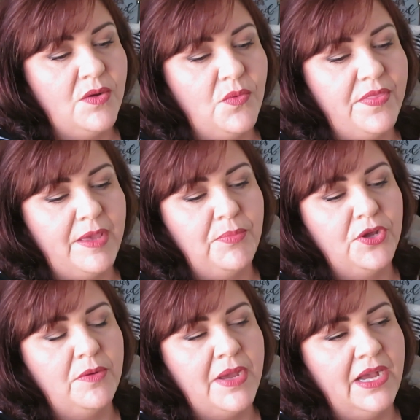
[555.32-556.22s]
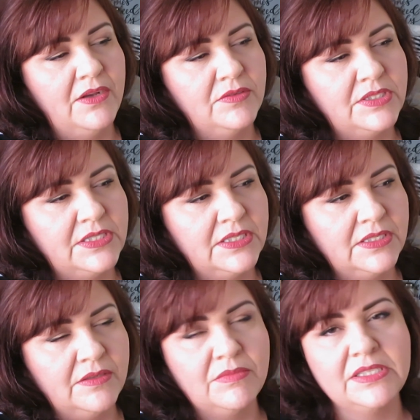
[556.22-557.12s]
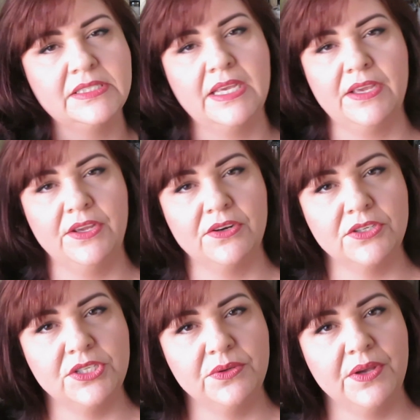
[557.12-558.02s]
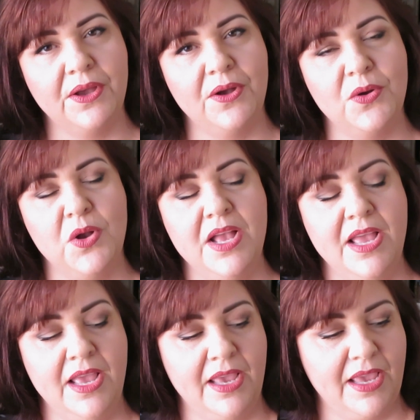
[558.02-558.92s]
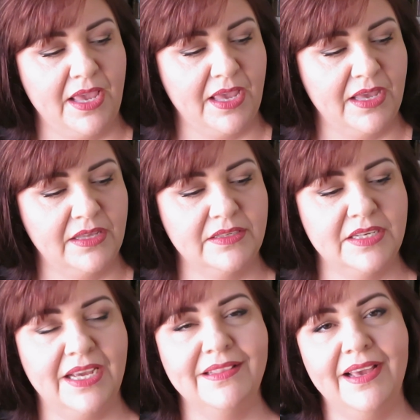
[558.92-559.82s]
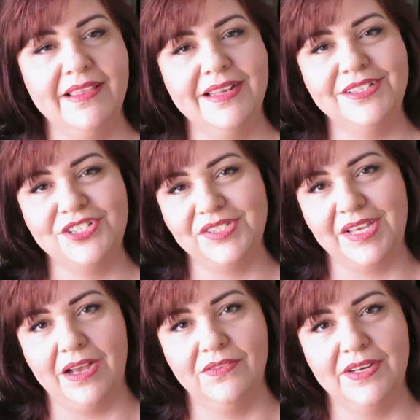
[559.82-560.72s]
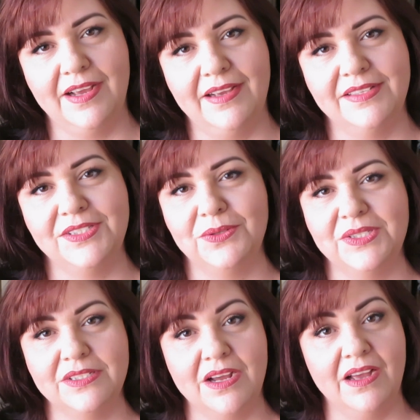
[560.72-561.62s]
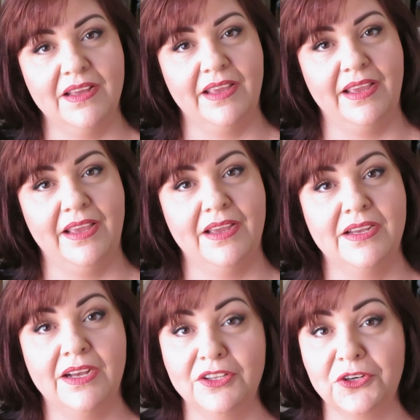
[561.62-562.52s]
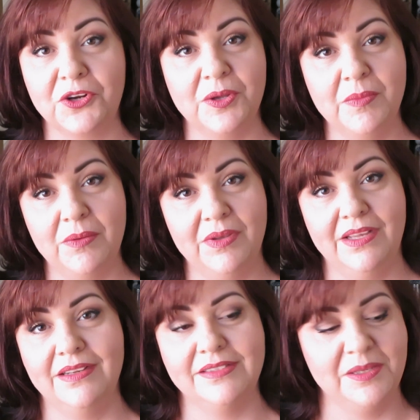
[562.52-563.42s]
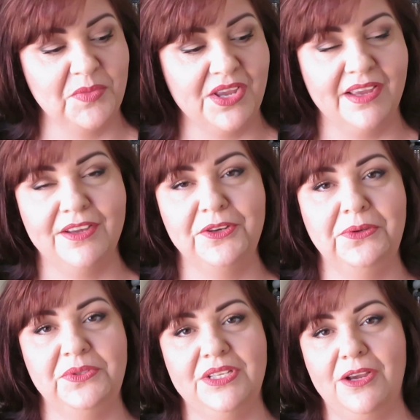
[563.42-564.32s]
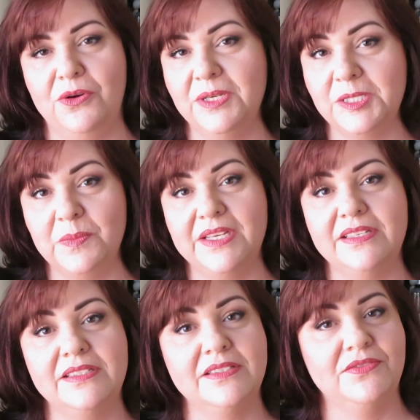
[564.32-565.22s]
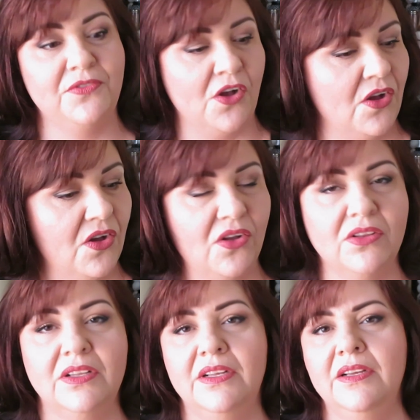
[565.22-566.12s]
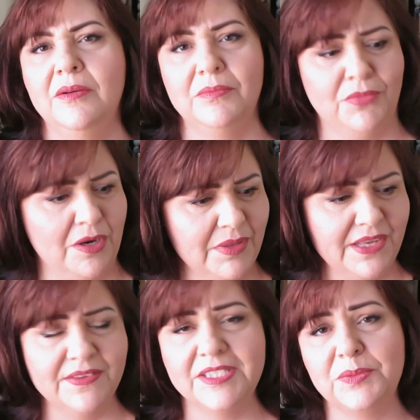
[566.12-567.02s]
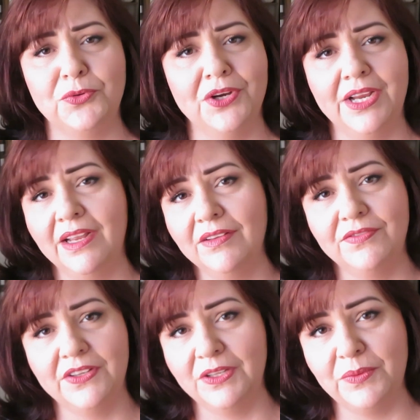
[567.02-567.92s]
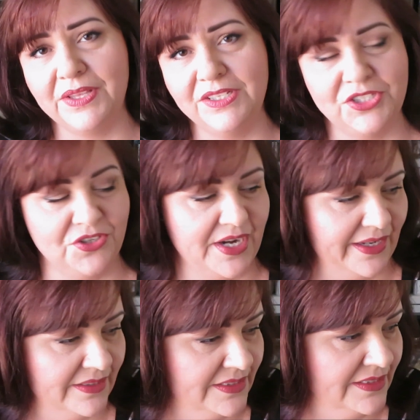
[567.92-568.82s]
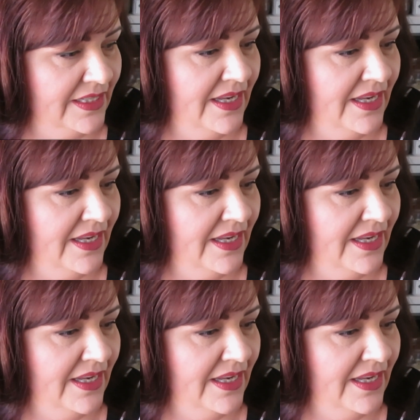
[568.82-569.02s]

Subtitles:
when they put them out, I'm gonna say a year or 2 ago. And I like that it's just galvanized, so it's not a color commitment. It's something I can use Christmas, fall, probably even spring, fill it with Easter eggs.